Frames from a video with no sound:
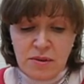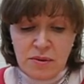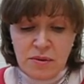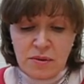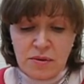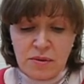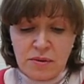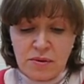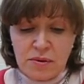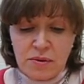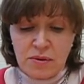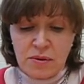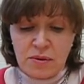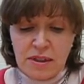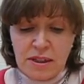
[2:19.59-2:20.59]
to
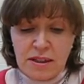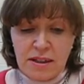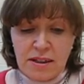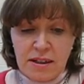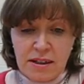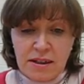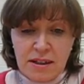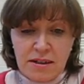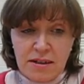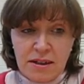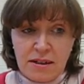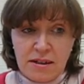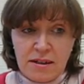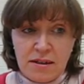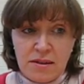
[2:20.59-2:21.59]
do this
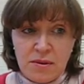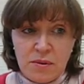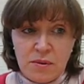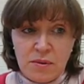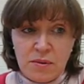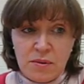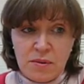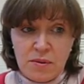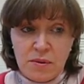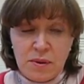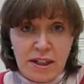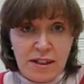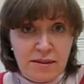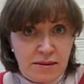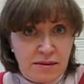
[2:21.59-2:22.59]
exercise to, to
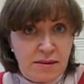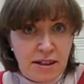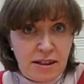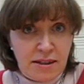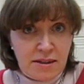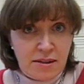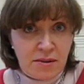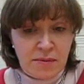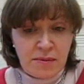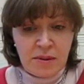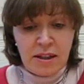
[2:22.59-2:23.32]
get Ezone.